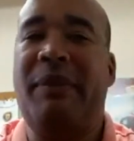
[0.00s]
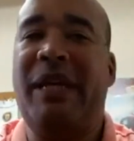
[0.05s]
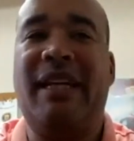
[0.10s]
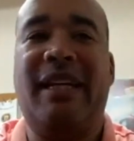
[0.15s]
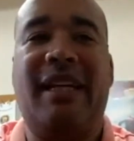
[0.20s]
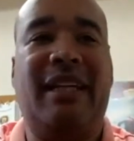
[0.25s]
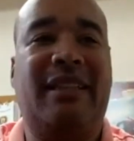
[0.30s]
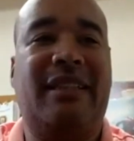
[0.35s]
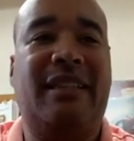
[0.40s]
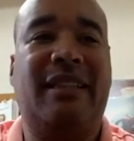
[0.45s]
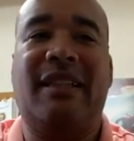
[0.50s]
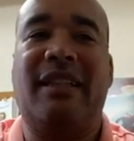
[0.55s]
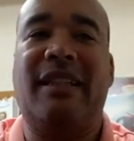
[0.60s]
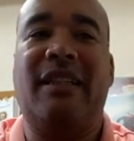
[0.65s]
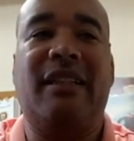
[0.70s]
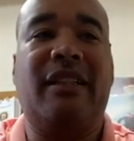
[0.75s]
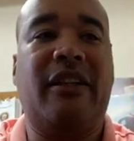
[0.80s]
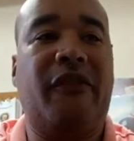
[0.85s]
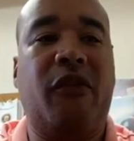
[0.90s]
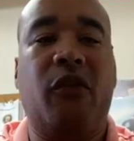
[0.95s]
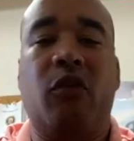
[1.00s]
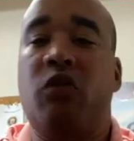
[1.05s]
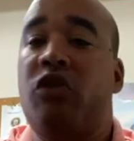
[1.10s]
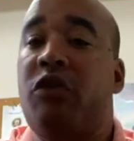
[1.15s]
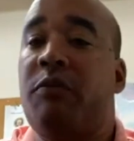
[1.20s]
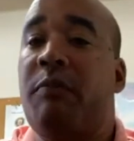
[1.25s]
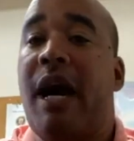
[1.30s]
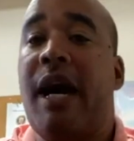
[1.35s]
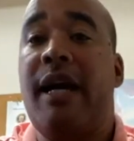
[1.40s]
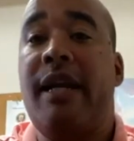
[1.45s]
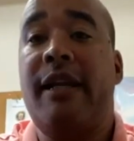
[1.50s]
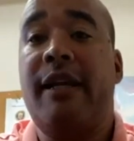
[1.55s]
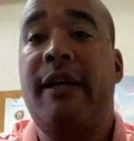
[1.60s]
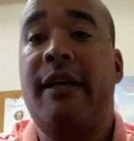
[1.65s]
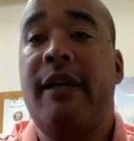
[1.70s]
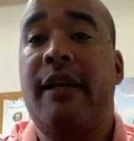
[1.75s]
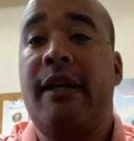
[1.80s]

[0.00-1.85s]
be. It's just in a difficult spot.